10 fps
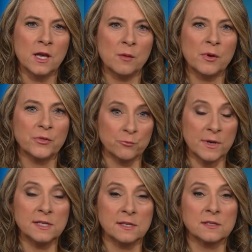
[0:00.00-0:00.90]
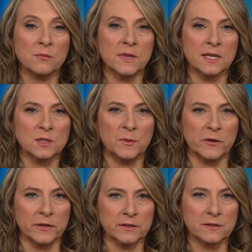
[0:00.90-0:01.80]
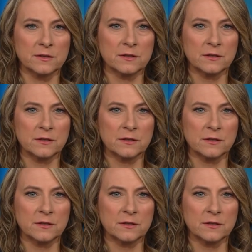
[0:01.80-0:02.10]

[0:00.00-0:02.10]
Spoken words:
about the racism they experienced.